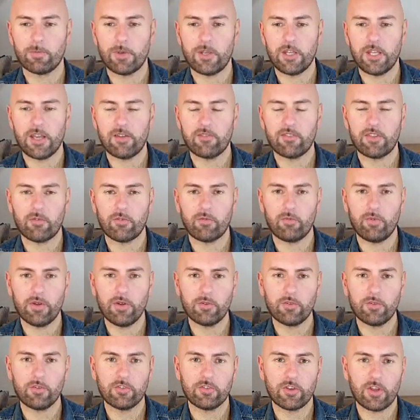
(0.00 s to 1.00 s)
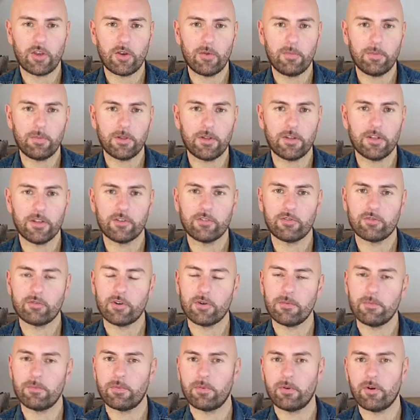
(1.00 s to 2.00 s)
but you have that real soapiness
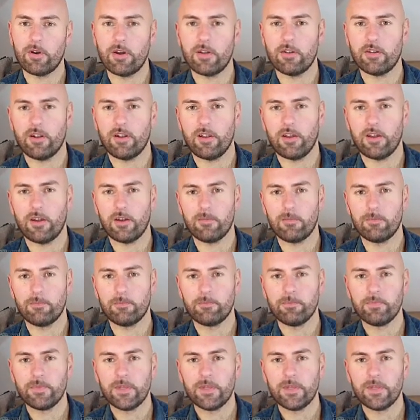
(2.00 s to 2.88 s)
from Prada L'Homme,